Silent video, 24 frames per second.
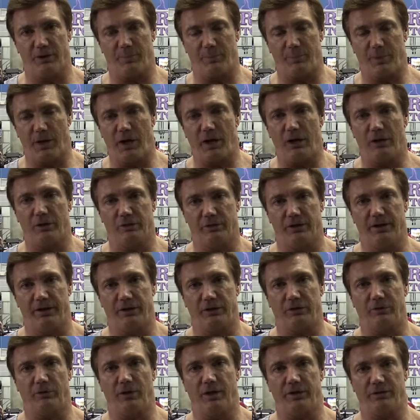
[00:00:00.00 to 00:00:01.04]
a bar lay
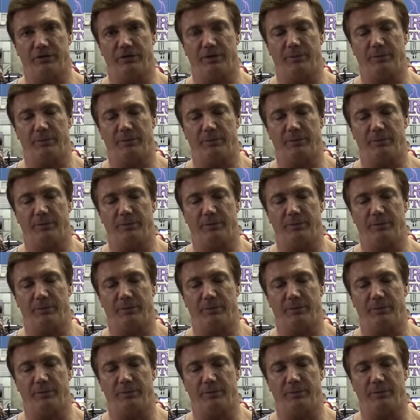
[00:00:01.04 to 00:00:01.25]
across